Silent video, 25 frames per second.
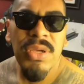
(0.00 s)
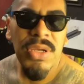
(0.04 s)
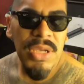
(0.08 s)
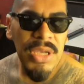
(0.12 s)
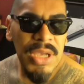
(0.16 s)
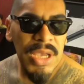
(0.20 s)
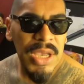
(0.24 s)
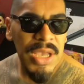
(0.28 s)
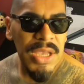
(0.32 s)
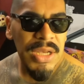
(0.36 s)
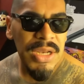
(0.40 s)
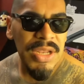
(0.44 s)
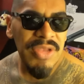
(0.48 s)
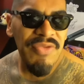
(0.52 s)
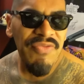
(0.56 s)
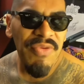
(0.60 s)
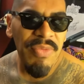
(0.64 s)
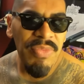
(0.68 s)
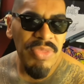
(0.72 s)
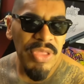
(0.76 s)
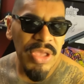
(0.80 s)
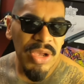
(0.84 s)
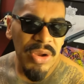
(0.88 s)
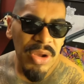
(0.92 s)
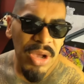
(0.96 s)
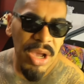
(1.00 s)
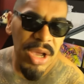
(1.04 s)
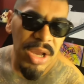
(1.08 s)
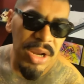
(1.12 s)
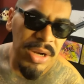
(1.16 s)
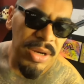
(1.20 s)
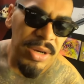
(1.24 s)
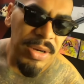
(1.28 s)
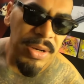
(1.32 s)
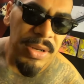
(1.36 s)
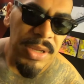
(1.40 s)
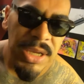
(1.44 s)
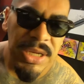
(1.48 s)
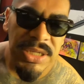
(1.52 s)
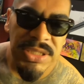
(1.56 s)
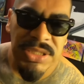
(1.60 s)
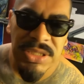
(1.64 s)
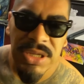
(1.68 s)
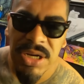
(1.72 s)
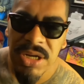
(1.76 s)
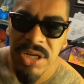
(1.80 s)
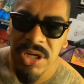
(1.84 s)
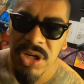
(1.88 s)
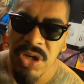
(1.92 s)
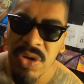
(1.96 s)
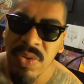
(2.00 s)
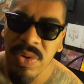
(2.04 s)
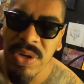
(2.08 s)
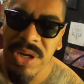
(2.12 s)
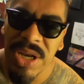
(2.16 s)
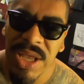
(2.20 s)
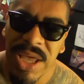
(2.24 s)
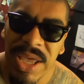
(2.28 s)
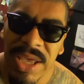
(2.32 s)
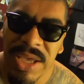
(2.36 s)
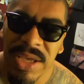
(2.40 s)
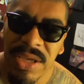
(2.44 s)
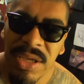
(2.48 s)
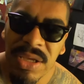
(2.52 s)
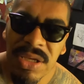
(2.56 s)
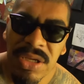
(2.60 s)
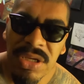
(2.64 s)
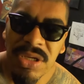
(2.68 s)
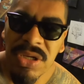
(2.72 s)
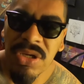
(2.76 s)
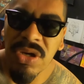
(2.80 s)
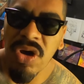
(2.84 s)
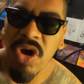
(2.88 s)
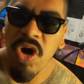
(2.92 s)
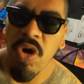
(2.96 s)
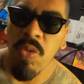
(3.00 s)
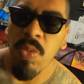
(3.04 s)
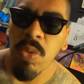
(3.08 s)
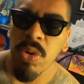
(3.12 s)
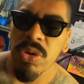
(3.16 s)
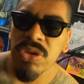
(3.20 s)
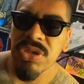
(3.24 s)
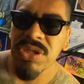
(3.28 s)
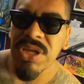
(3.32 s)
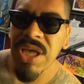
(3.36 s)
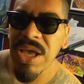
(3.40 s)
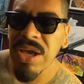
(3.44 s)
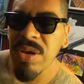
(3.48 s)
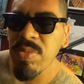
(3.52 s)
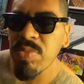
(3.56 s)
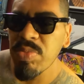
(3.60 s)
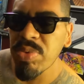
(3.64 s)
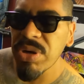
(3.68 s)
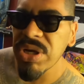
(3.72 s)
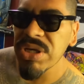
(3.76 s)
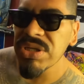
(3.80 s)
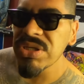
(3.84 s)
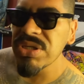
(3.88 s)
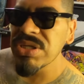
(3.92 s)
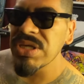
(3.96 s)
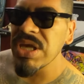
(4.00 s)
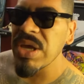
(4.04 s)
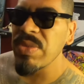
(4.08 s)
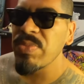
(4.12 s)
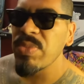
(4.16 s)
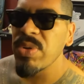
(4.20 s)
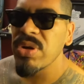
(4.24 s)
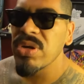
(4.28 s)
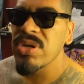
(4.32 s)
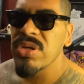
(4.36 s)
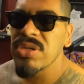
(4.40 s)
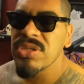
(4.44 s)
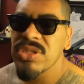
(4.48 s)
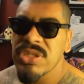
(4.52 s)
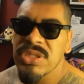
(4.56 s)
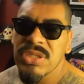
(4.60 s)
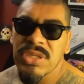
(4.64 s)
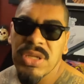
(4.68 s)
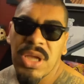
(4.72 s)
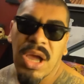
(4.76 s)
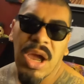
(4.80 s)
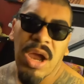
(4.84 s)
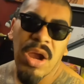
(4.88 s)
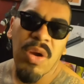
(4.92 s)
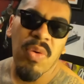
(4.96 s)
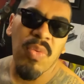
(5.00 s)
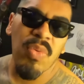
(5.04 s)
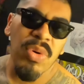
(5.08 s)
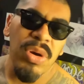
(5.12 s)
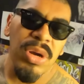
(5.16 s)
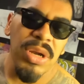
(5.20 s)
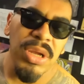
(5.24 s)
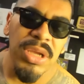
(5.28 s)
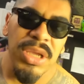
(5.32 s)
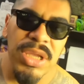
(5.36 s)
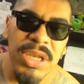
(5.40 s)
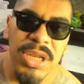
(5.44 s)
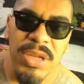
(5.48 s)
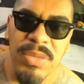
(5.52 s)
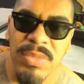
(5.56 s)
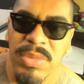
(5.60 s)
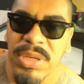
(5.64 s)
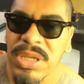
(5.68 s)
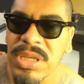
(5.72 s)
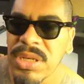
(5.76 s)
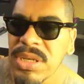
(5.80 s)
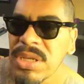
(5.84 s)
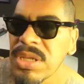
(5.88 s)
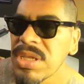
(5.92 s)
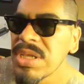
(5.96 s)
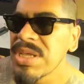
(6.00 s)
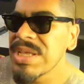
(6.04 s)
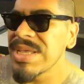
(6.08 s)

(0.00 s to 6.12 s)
And then from there on, I started doing like almost like prison type of artwork, you know what I mean?